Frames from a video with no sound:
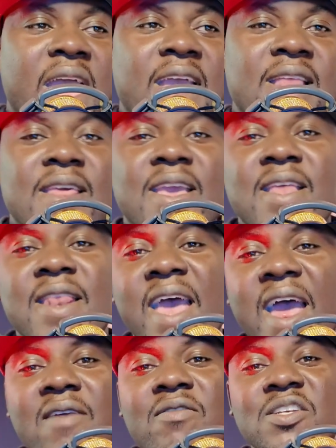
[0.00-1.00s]
And in
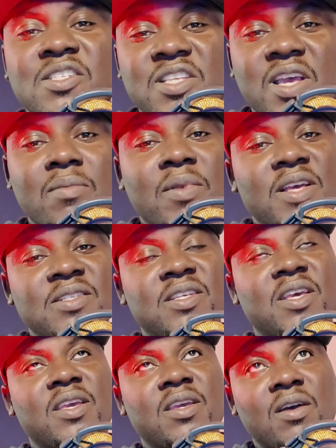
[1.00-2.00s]
every step, let's
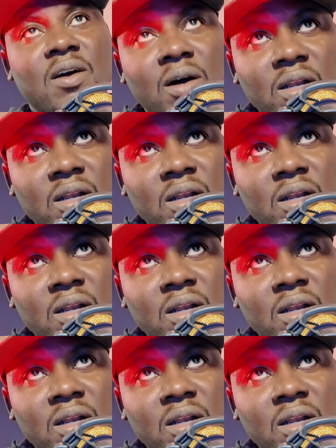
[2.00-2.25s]
say